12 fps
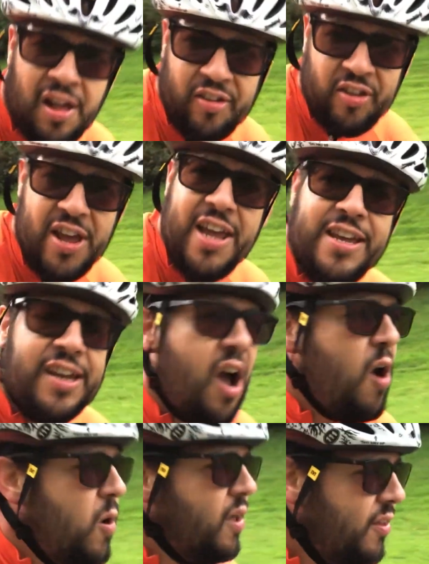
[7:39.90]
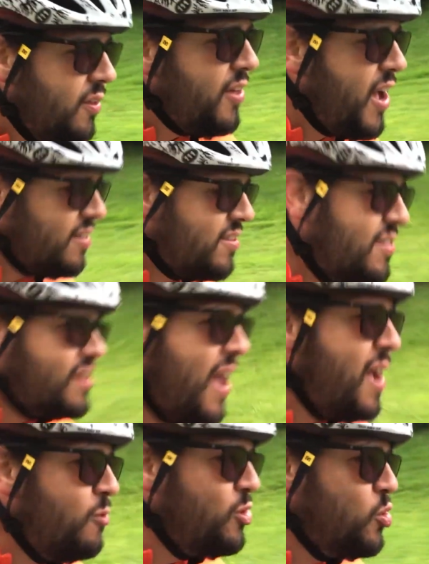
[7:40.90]
so there you go, that's
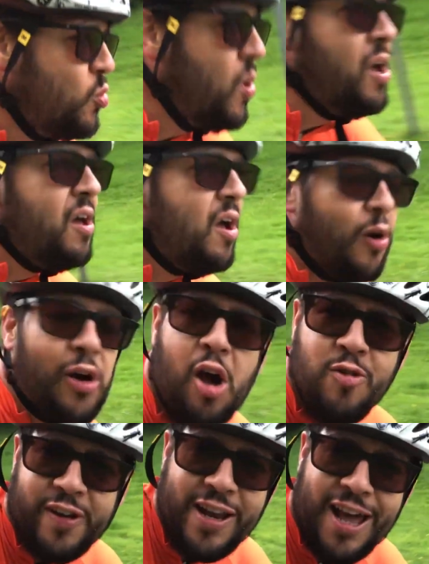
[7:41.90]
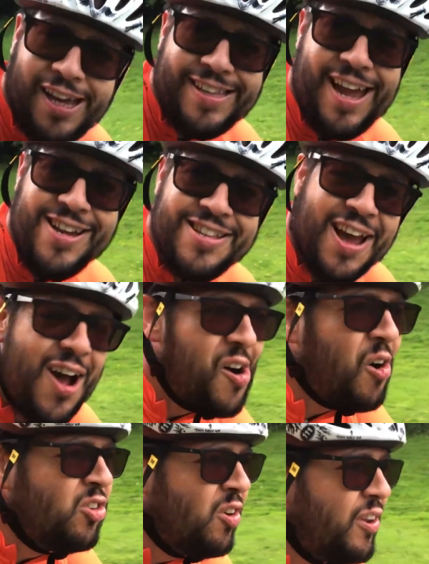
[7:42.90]
how you overlay data
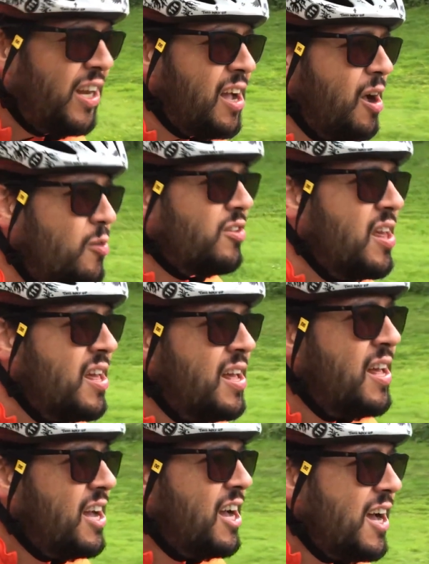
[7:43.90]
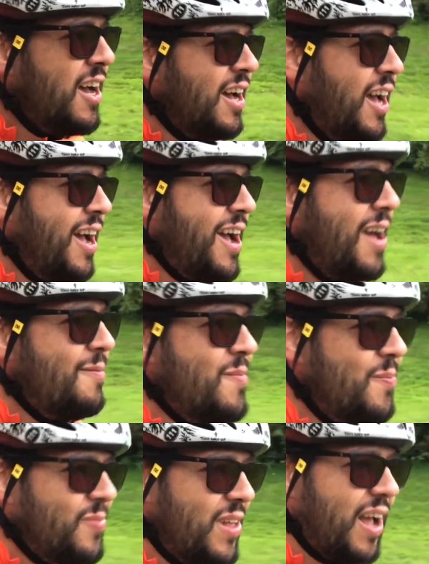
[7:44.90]
on your videos, and
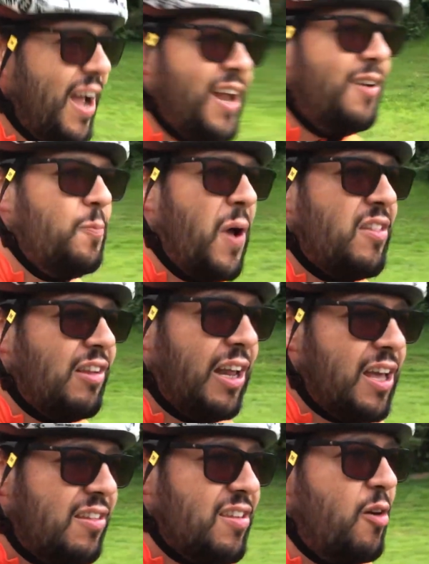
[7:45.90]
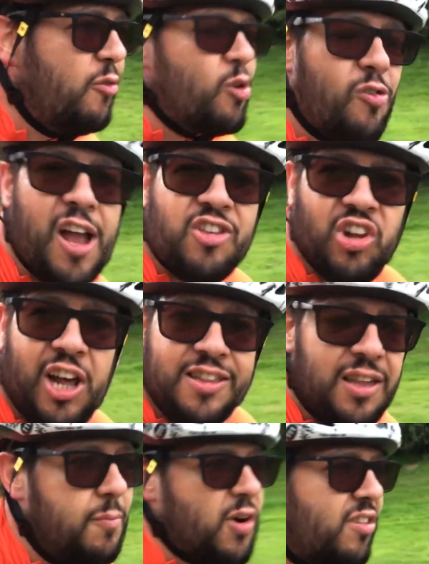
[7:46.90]
basically
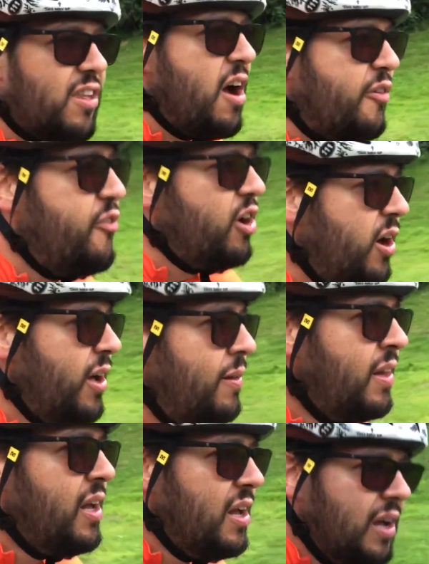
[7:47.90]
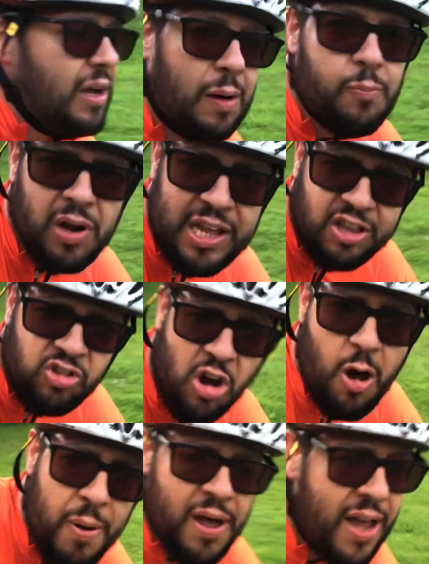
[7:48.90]
self-congratulating myself for a brilliant
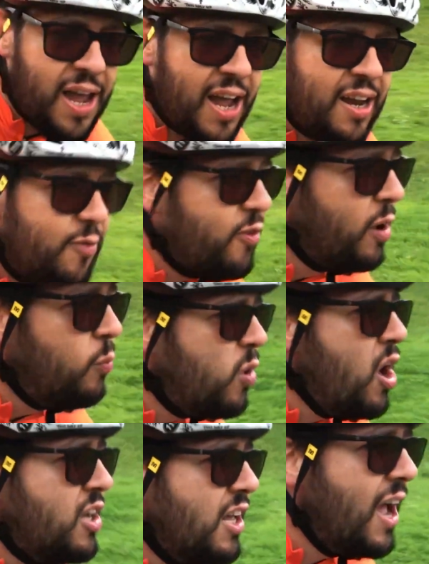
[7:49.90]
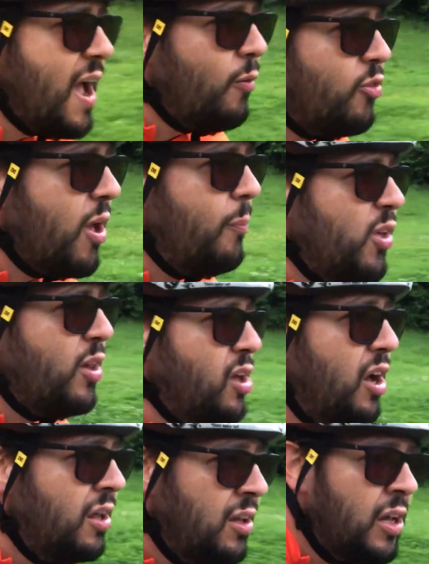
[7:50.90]
job and for working out something
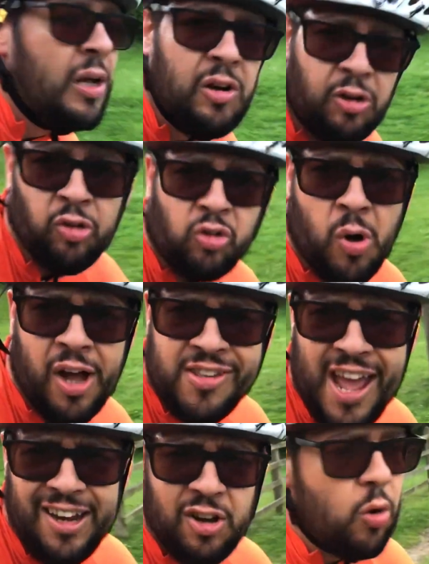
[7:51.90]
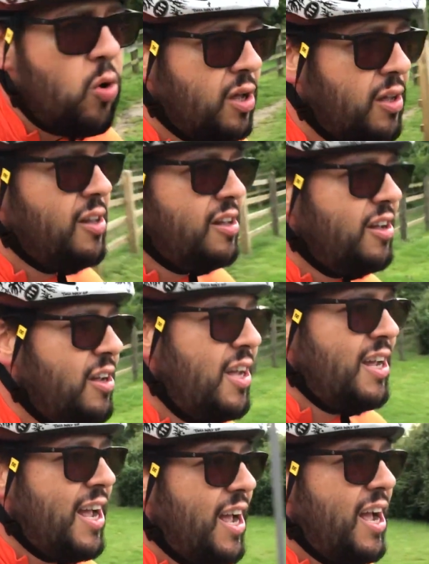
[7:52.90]
that looks quite technical.
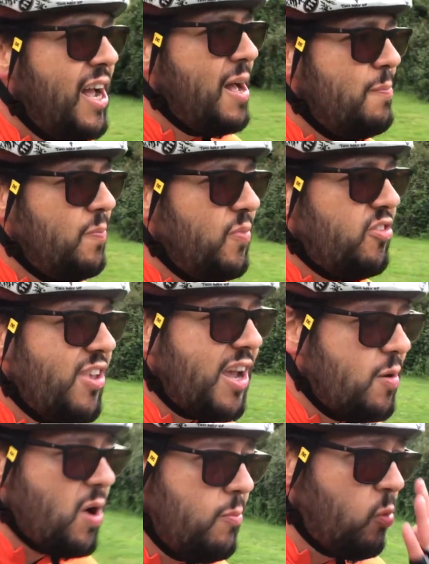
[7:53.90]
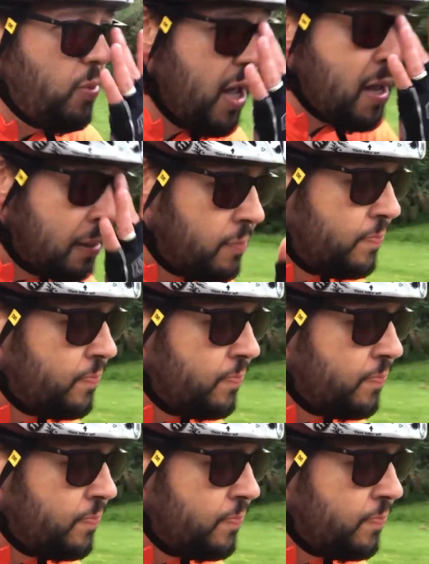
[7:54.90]
The second one will be,